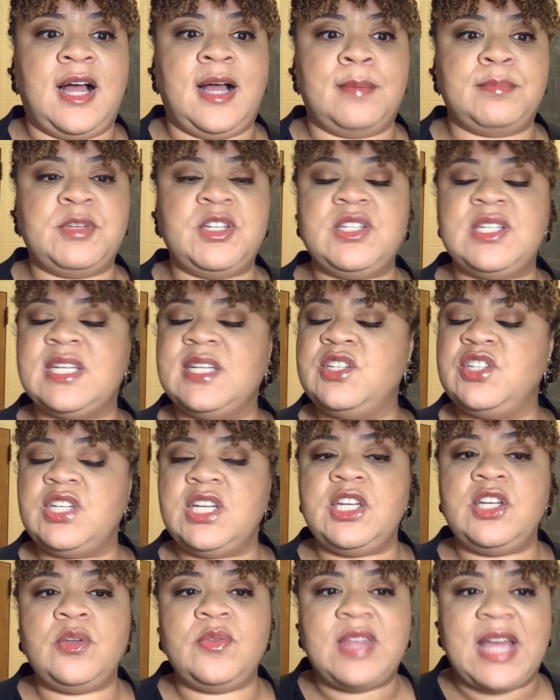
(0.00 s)
Just
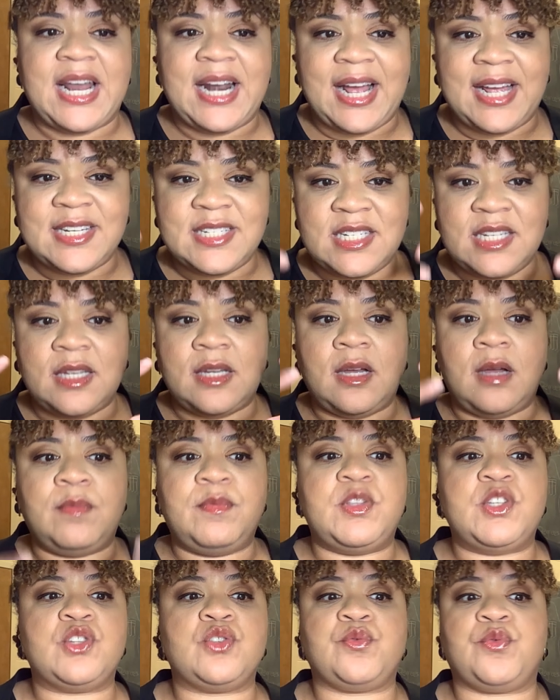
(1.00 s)
continue that idea
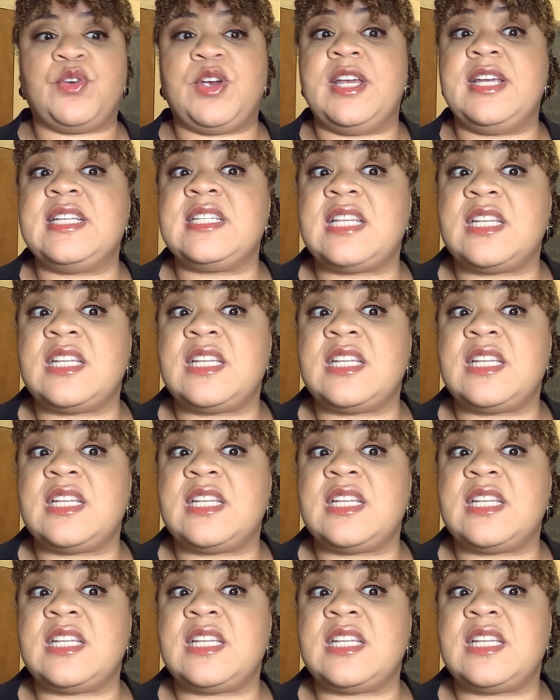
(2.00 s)
of this phrase.